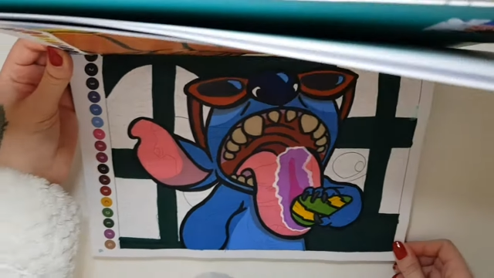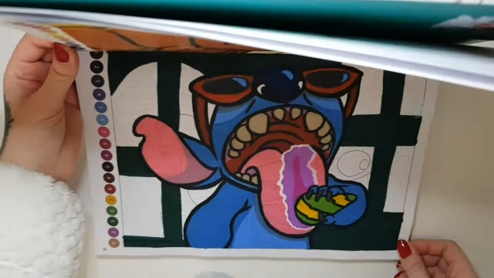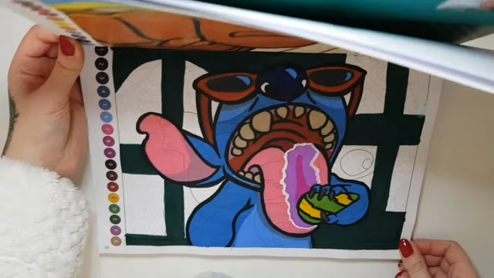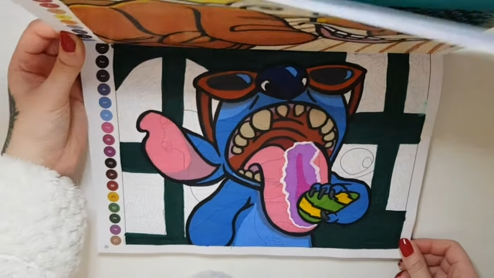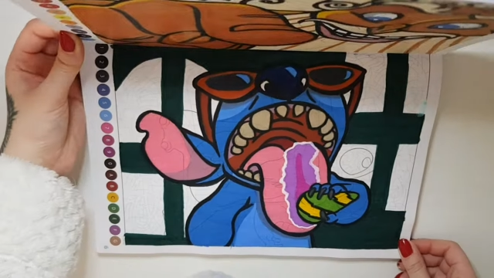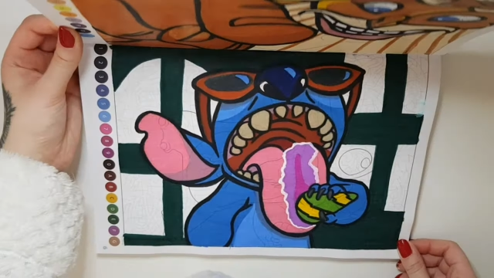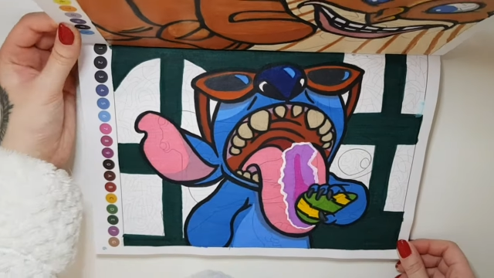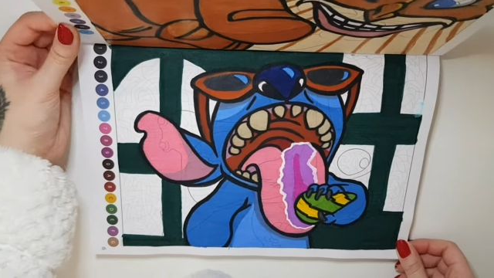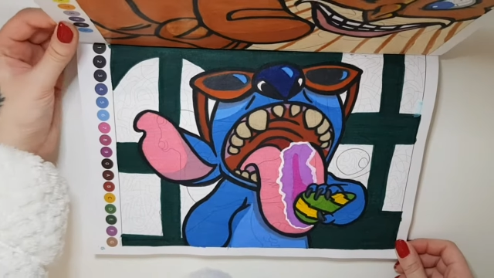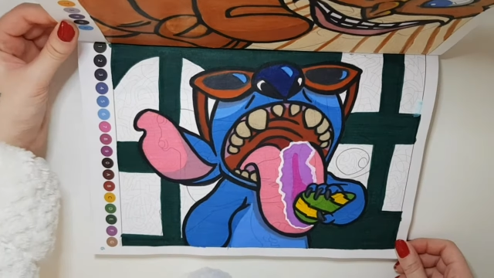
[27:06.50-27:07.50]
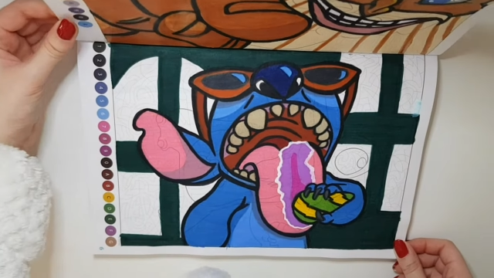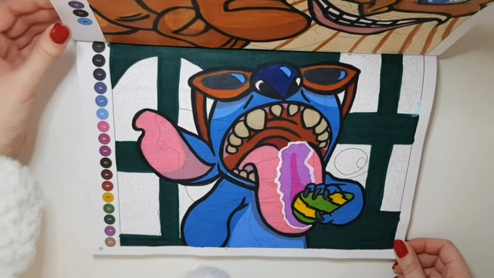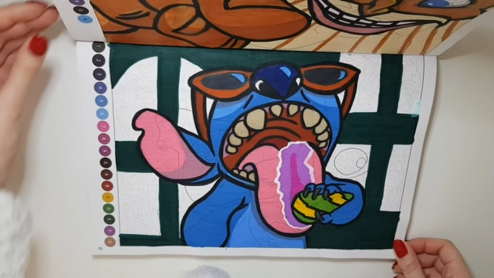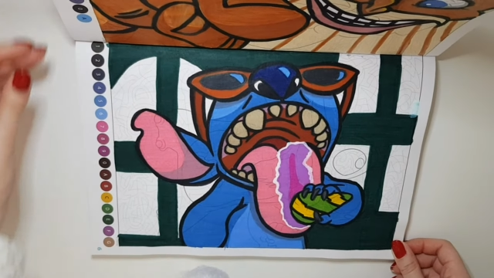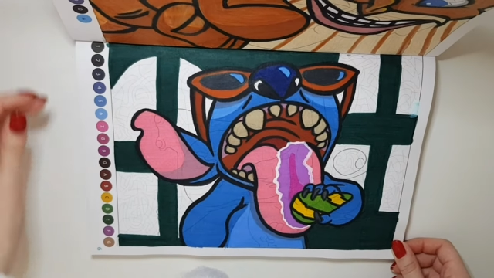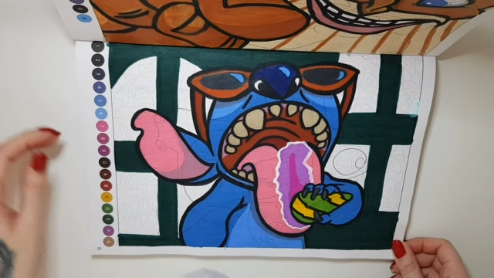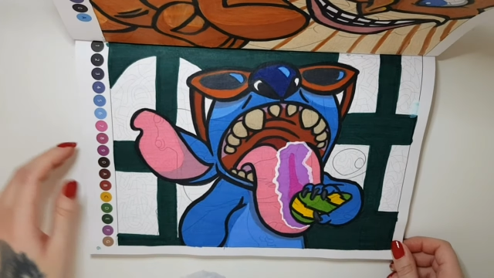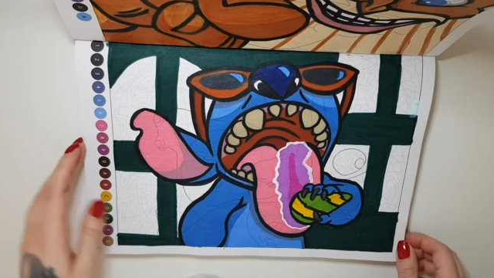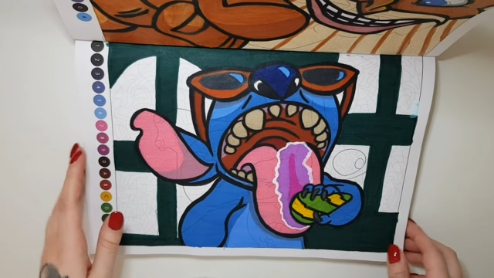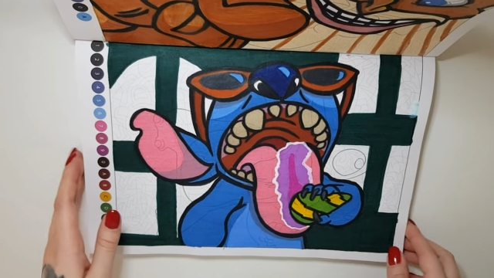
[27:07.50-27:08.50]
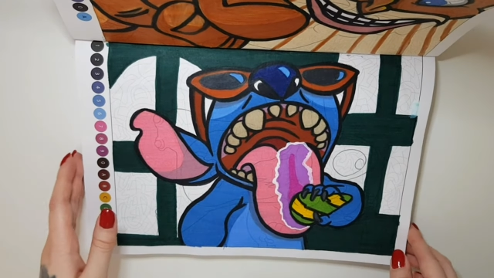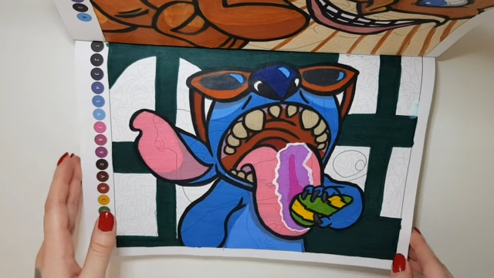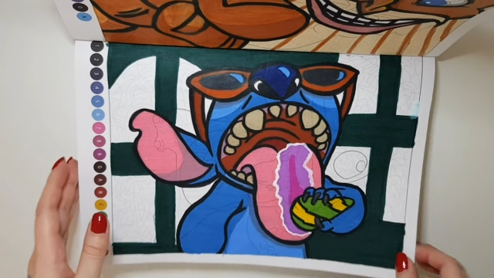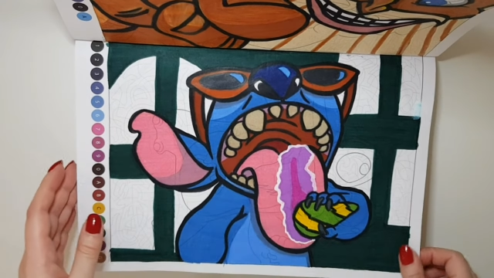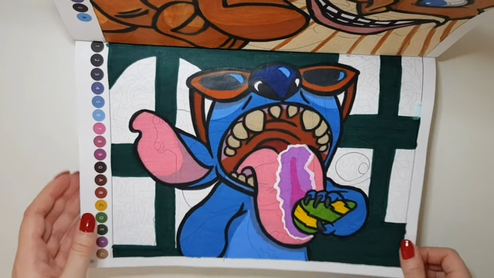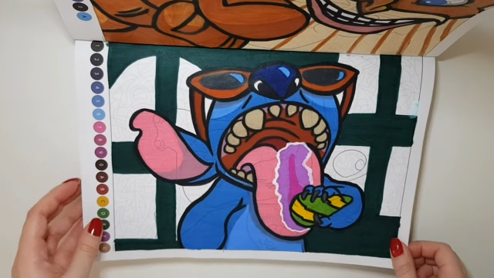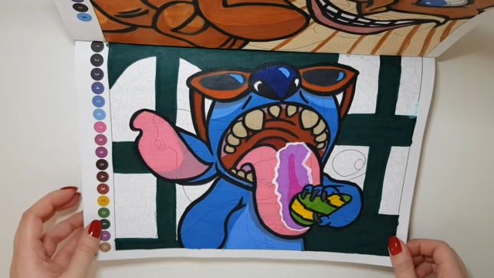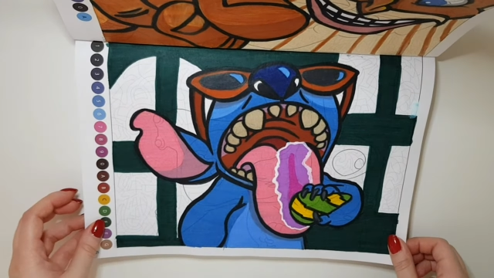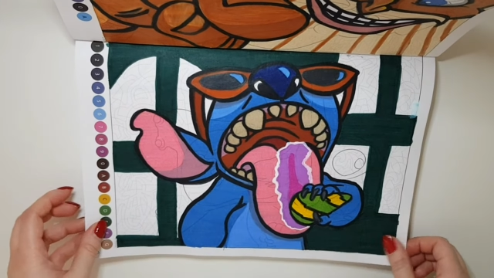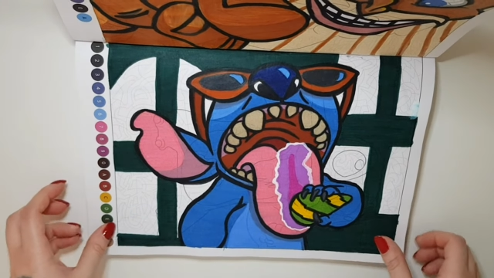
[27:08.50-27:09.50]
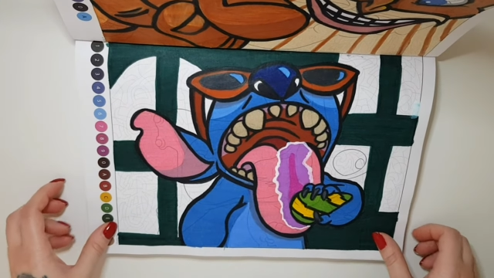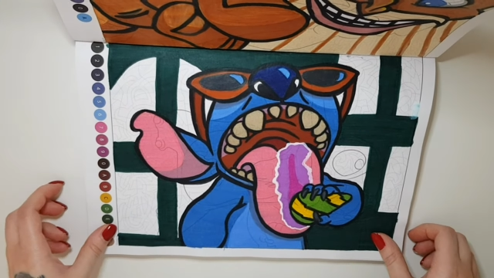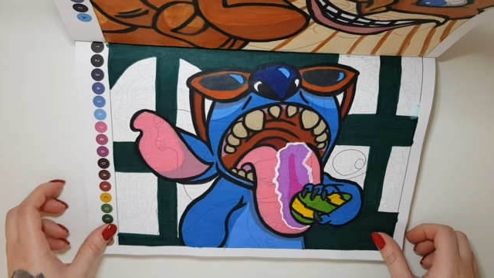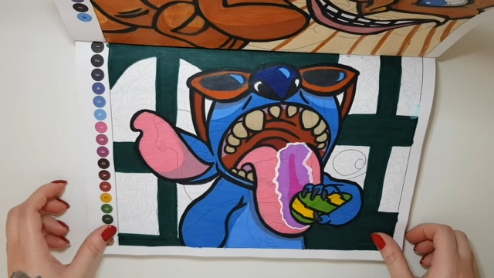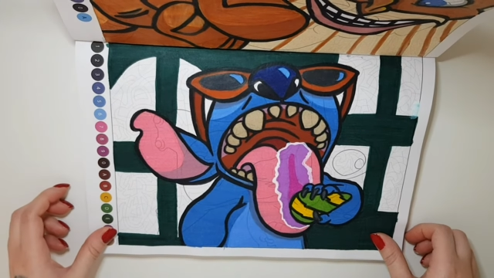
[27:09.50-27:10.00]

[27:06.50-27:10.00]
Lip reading: Nobody's mouth can be seen.